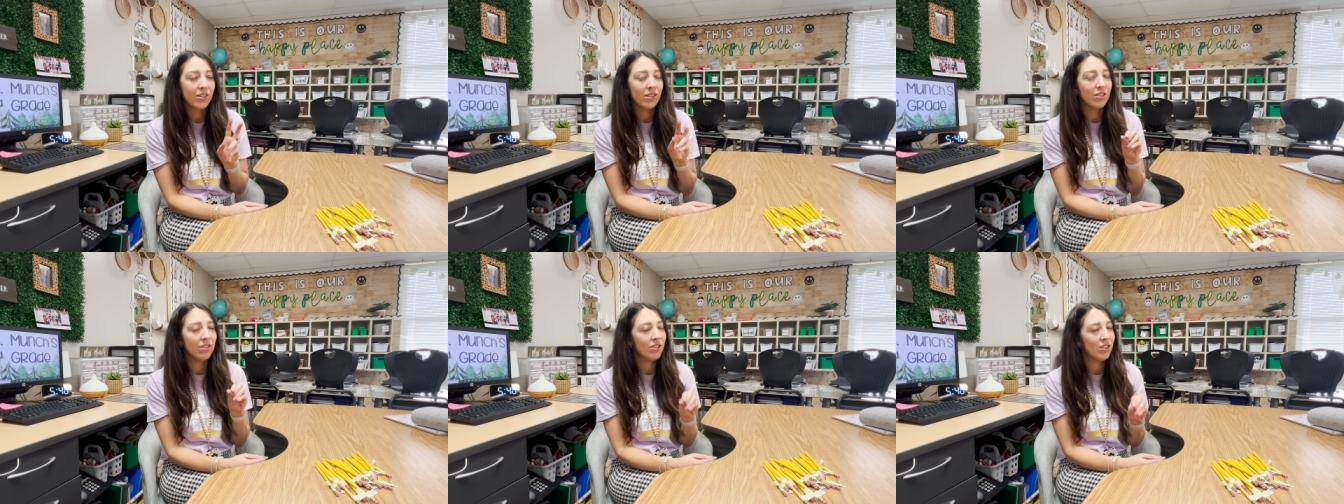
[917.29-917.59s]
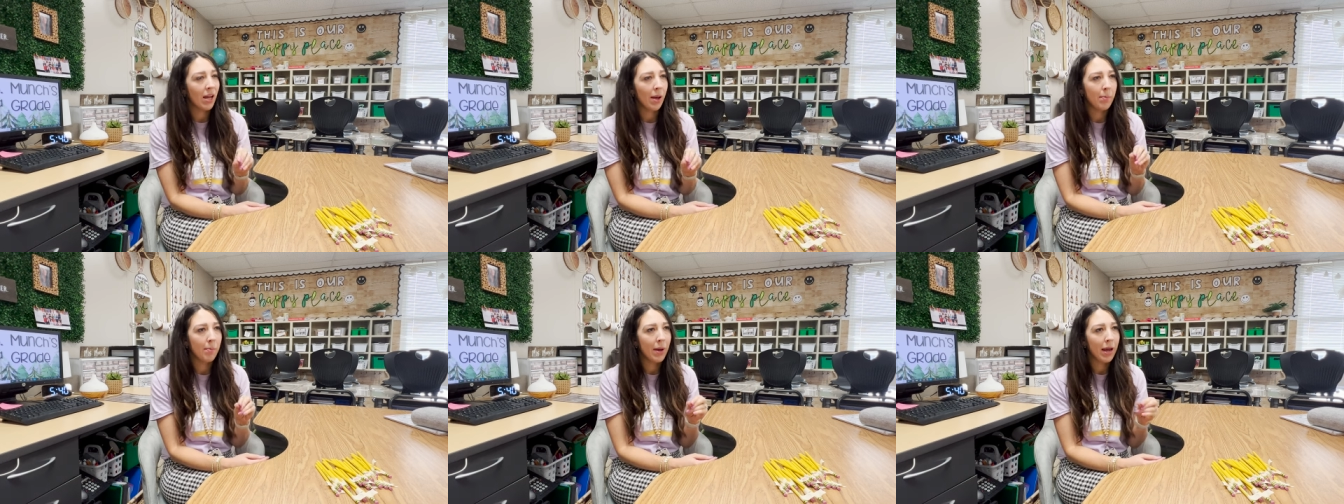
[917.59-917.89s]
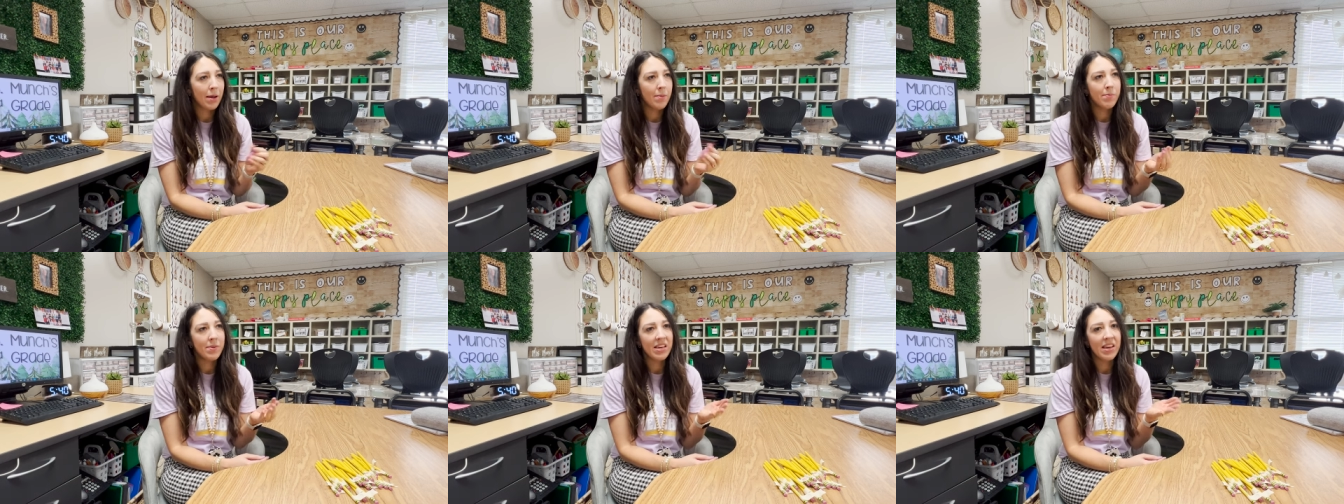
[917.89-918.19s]
or some
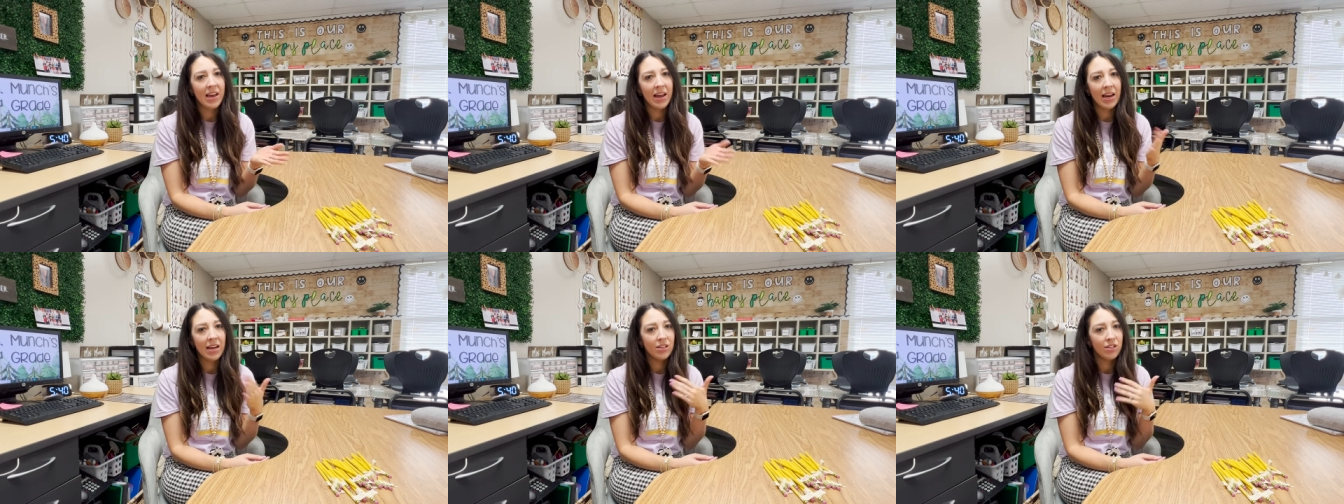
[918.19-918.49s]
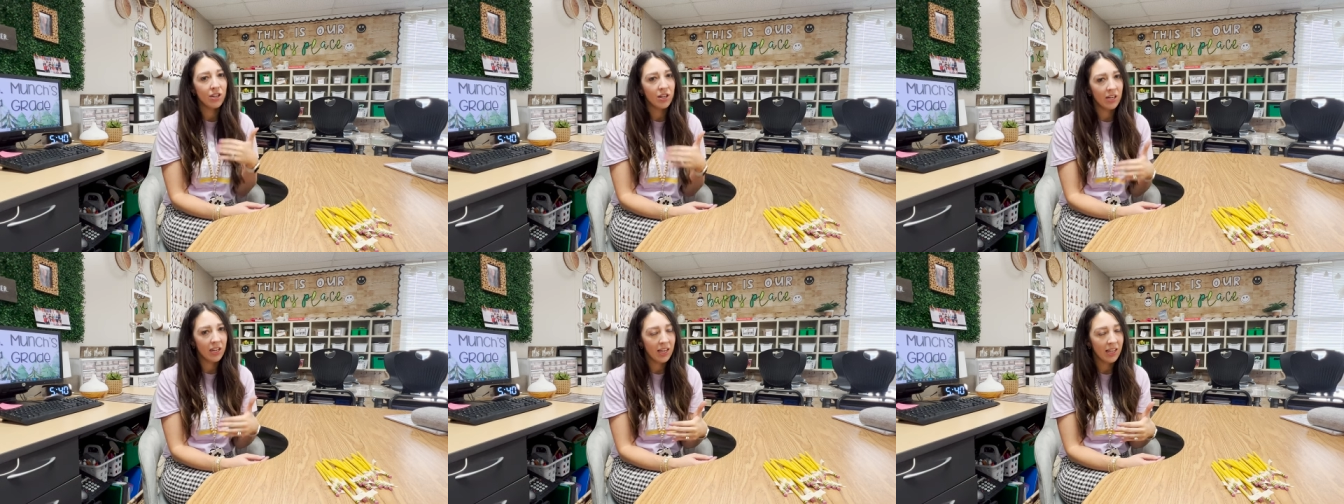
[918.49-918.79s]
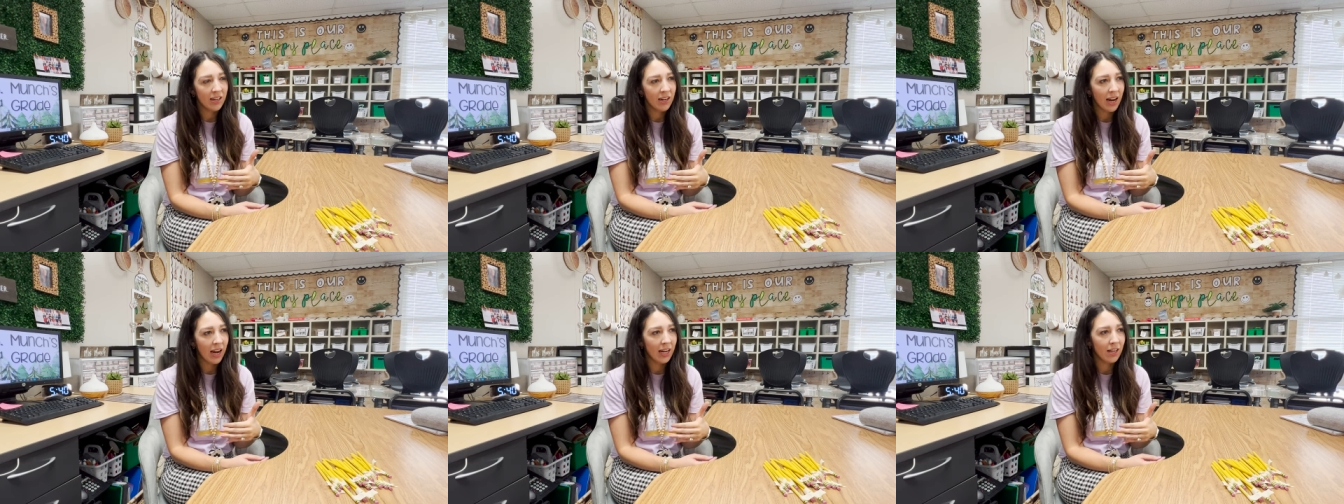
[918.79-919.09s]
might be eight
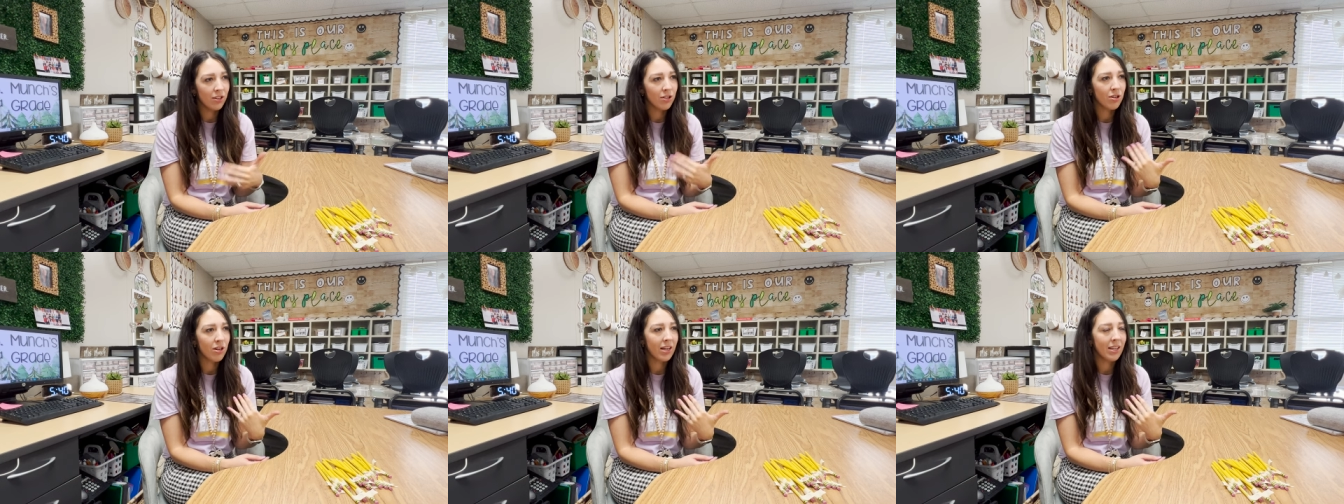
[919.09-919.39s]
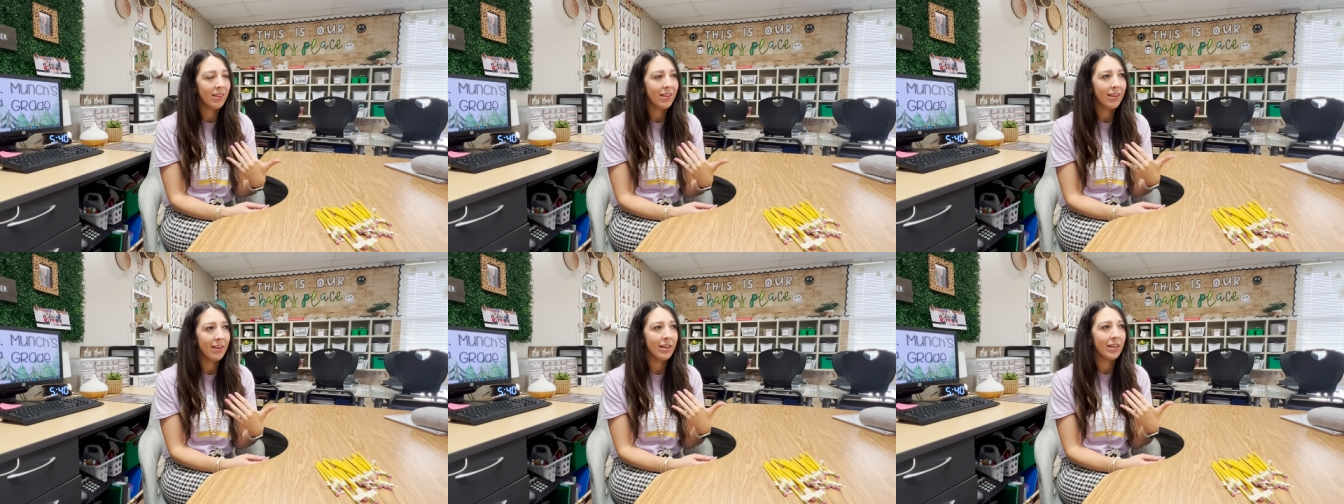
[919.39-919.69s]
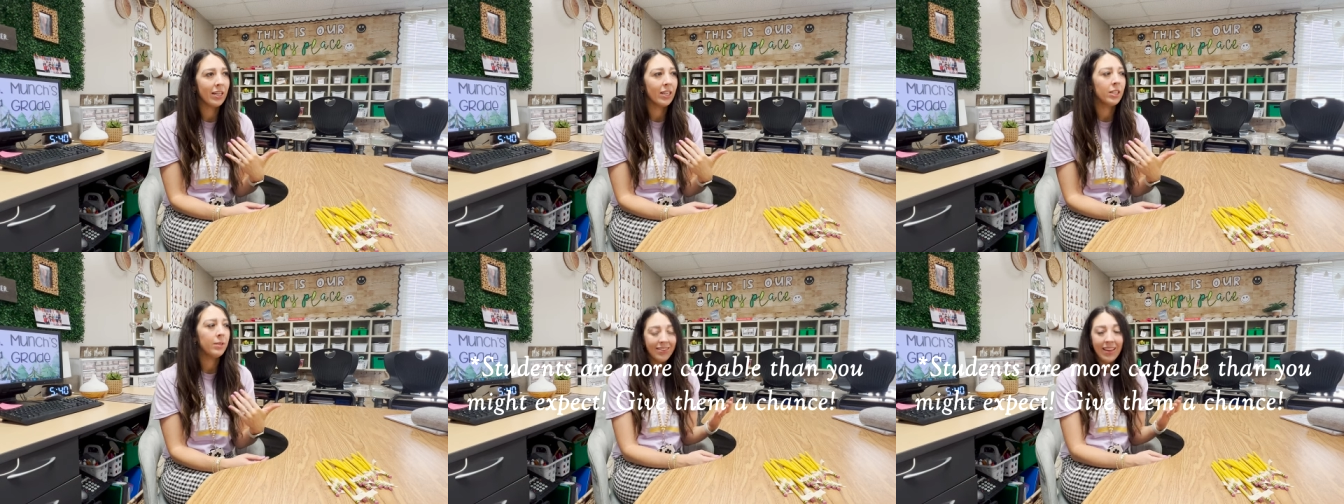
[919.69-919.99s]
turning nine during the year.